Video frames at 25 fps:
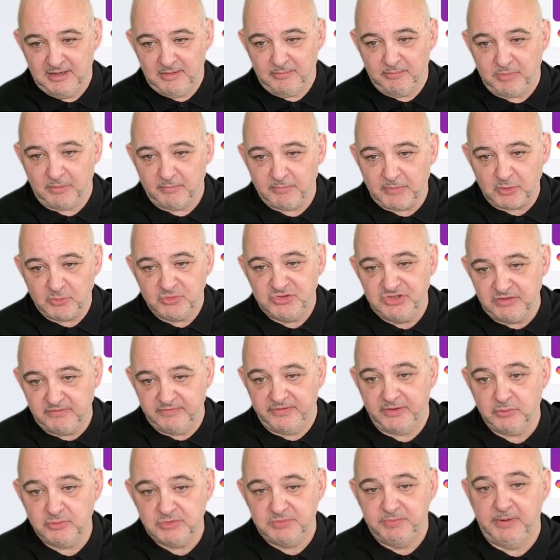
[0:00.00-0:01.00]
But most of
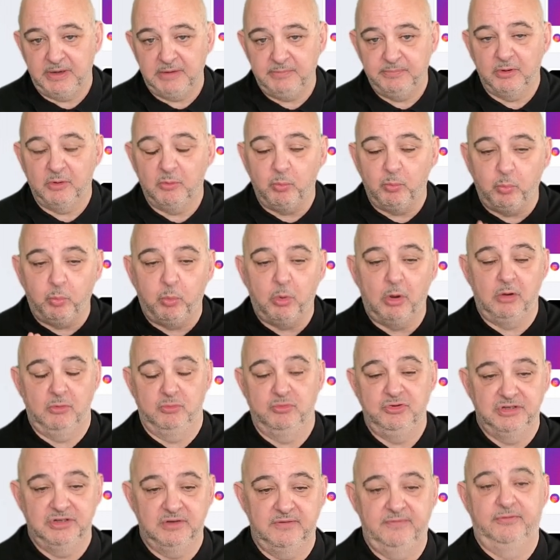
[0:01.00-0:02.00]
those people
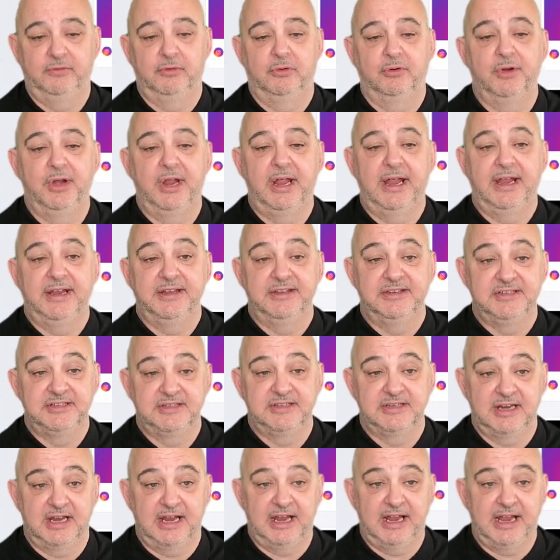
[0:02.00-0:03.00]
won't have run
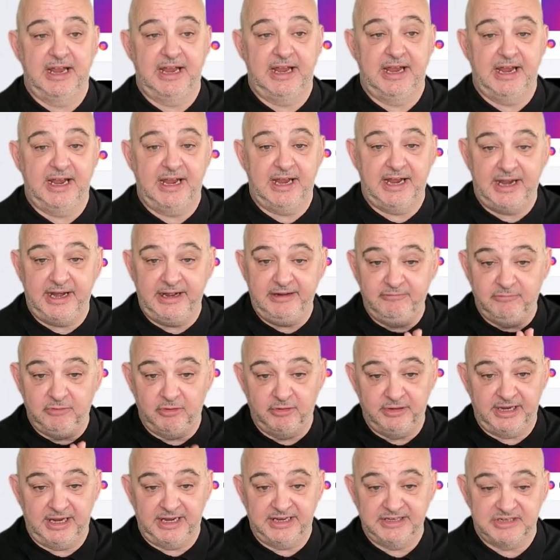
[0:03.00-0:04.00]
ads. I
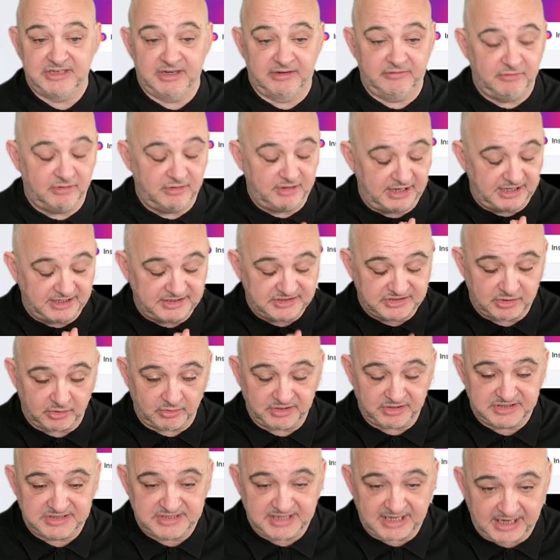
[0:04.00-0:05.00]
run ads all
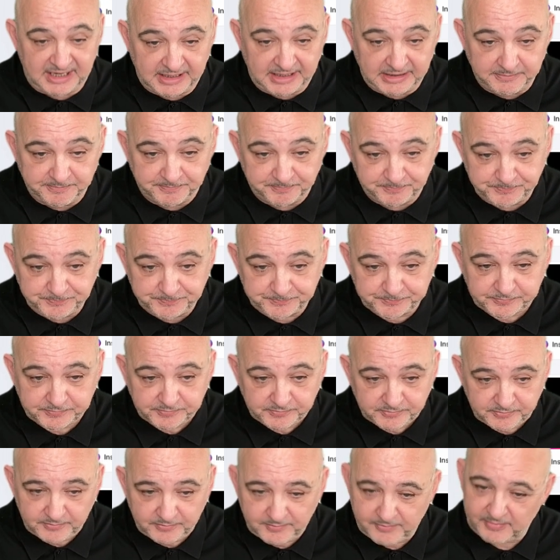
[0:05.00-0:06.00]
the time.
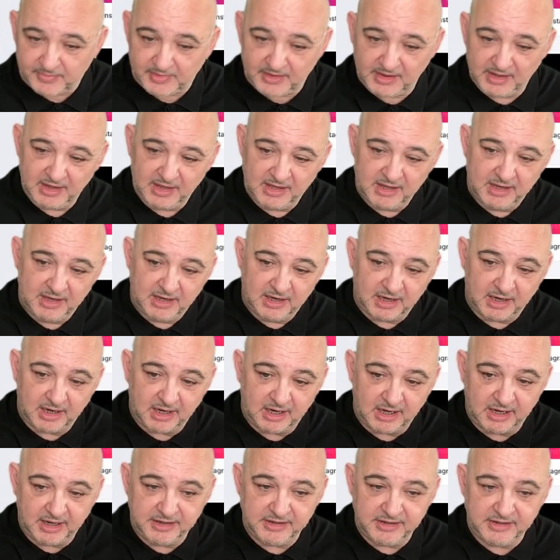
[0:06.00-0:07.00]

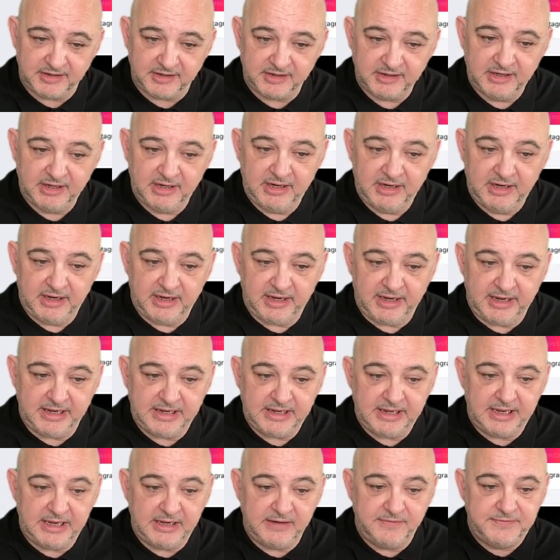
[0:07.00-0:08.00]
And
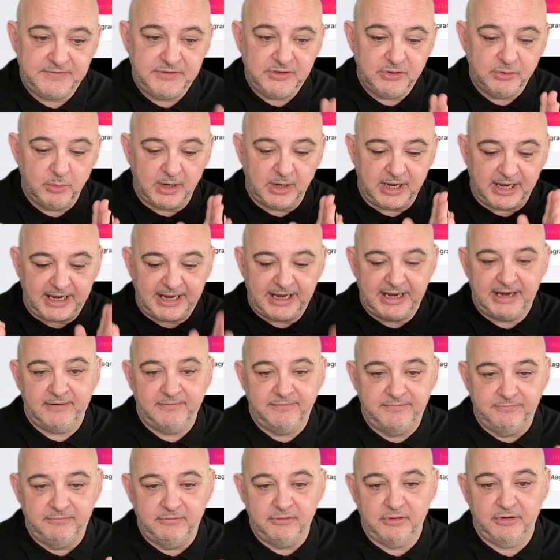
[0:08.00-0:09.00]
if you
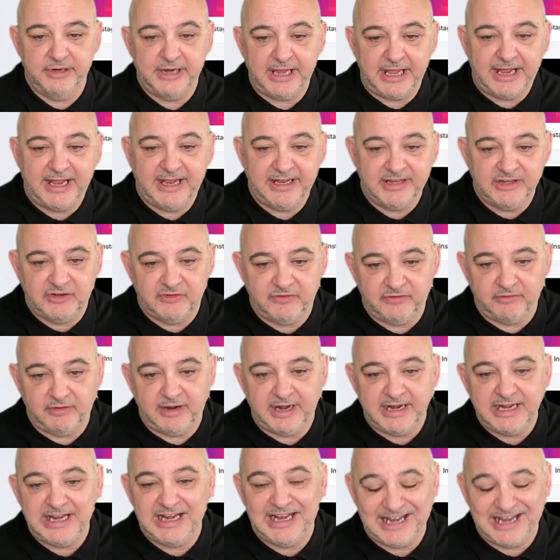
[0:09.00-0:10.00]
have run ads for
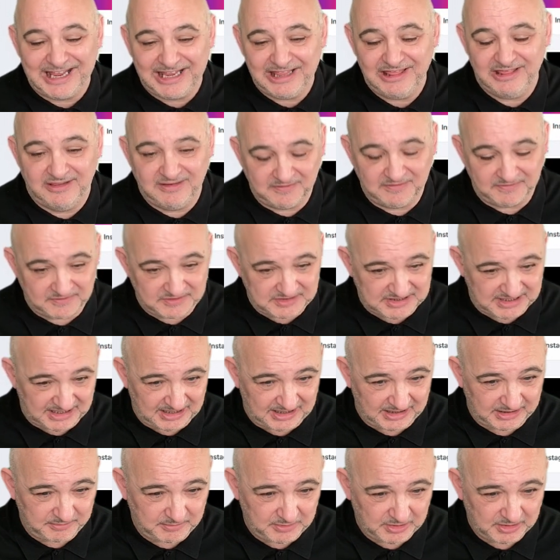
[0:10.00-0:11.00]
any length of
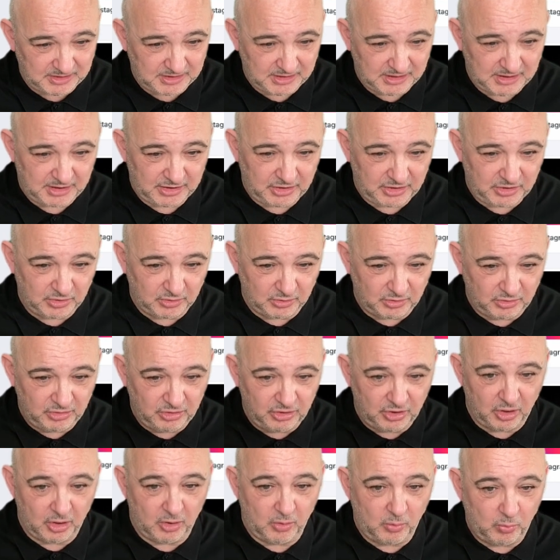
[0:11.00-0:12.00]
time, you'll
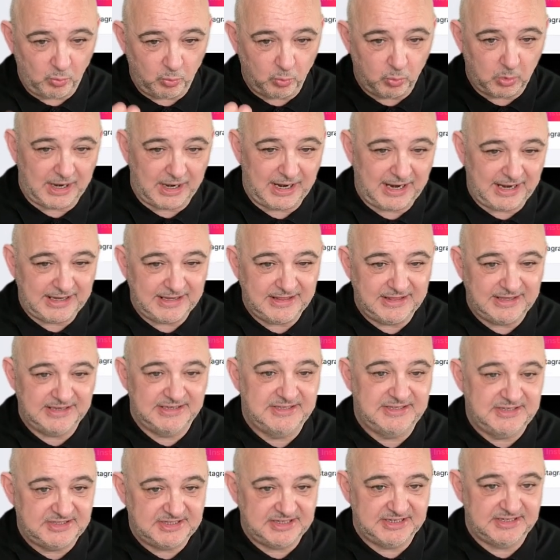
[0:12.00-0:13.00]
know why
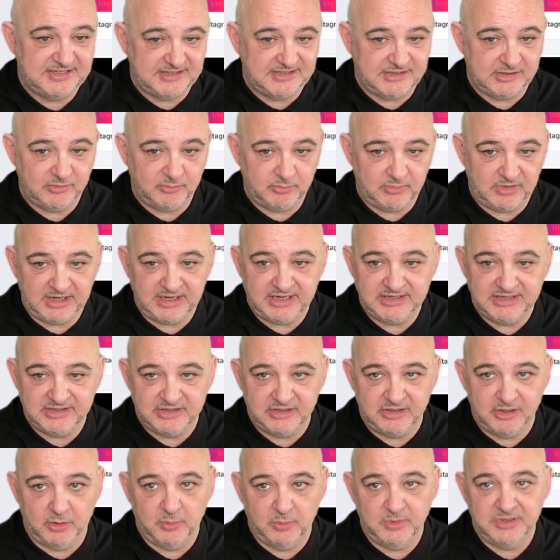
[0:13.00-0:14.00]
this system is
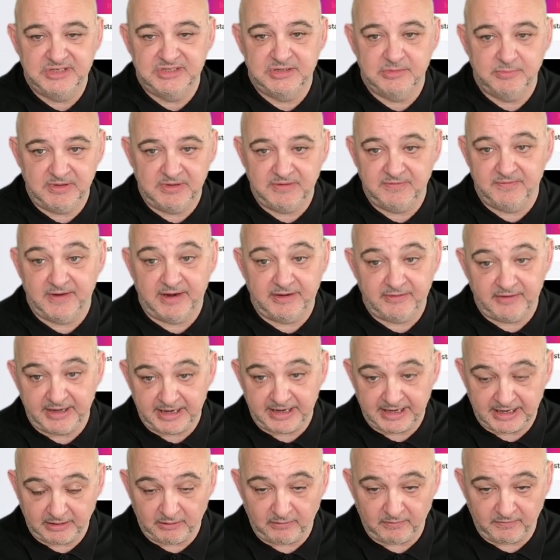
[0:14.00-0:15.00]
going to be very
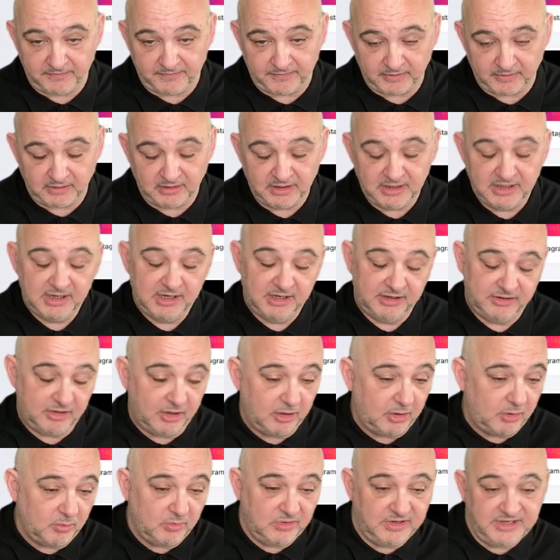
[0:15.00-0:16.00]
helpful.
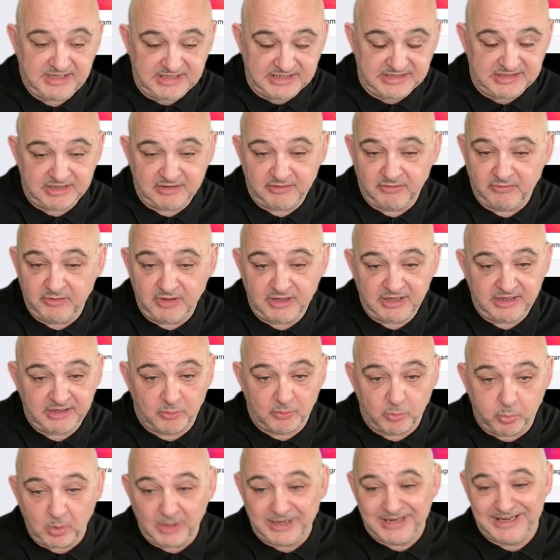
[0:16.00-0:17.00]
Not only is it a really
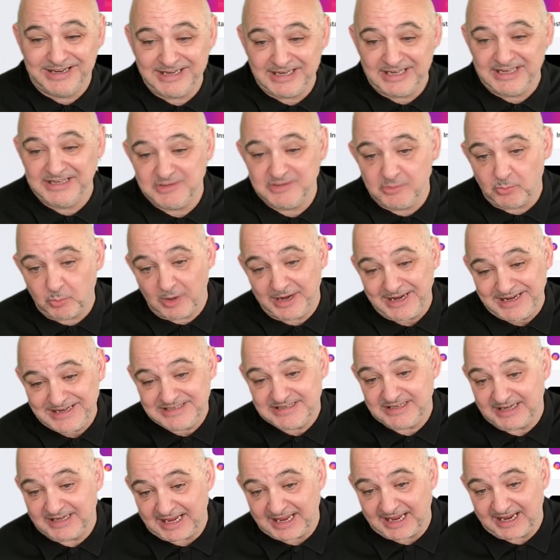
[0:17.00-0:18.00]
quick and easy way
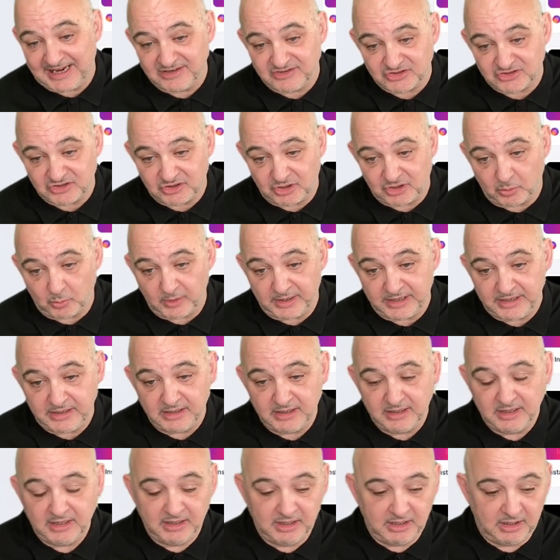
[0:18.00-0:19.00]
to get ads going,
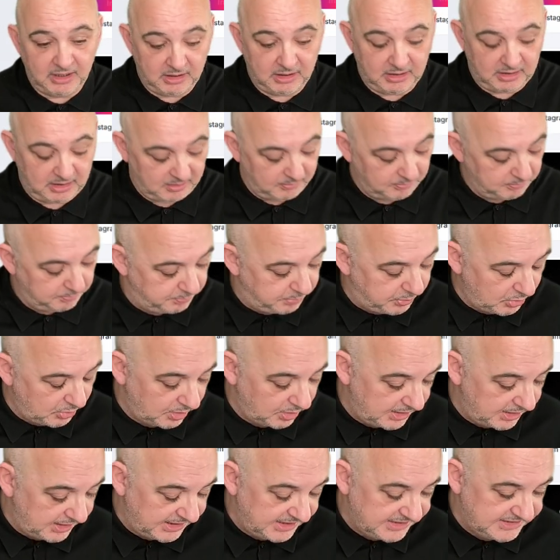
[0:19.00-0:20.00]

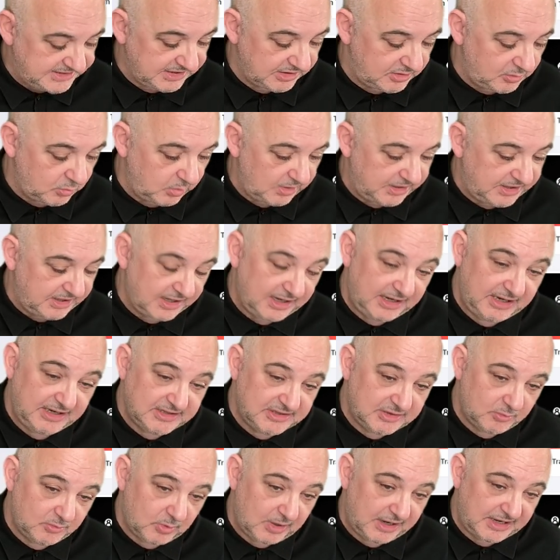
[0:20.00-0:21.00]
but it's a quick and
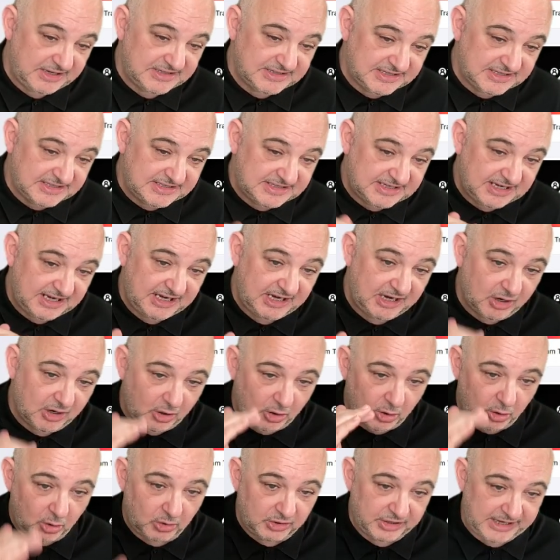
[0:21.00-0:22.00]
easy way to see
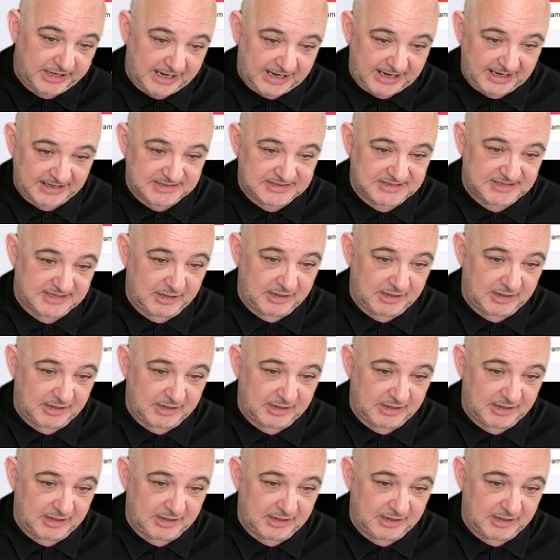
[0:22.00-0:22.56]
all the ads